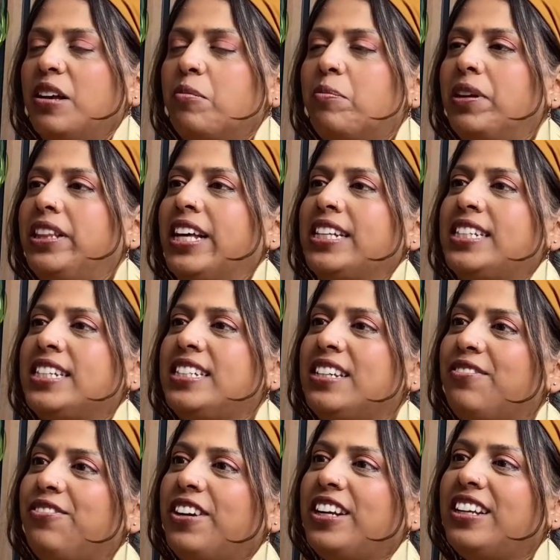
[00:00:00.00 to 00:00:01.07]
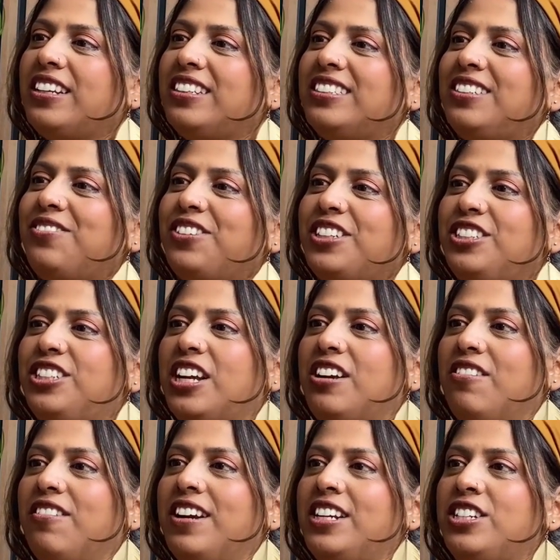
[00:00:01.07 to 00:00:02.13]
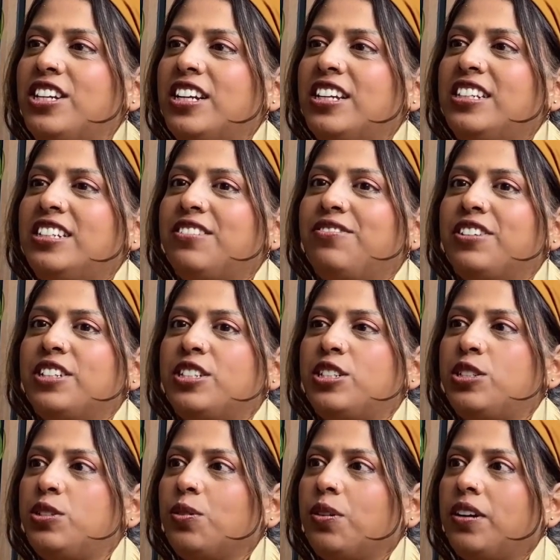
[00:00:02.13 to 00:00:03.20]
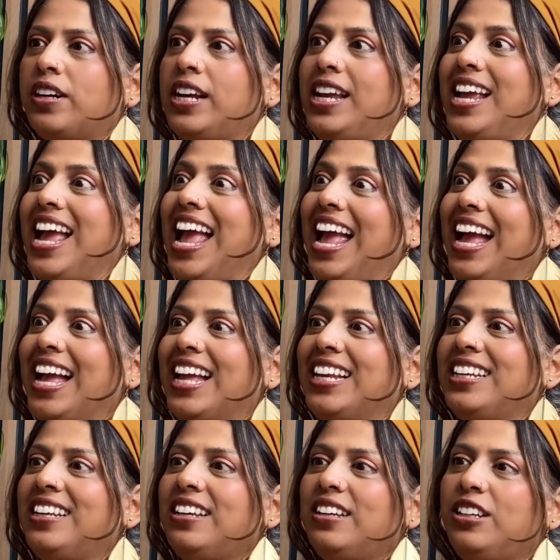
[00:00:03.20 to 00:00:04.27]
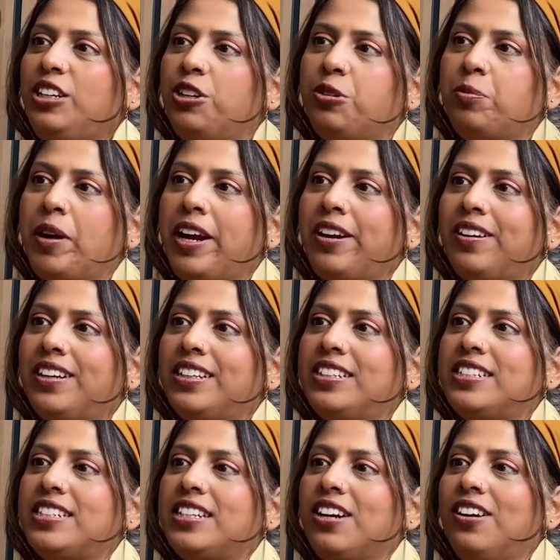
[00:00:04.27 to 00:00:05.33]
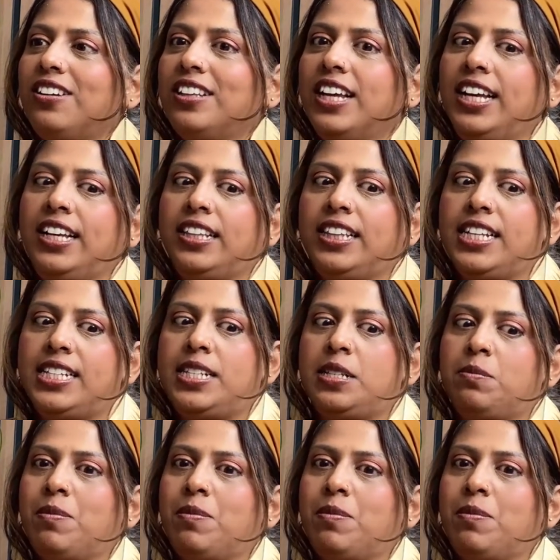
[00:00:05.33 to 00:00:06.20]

But that's a different generation, different story, and your parents are like, this is my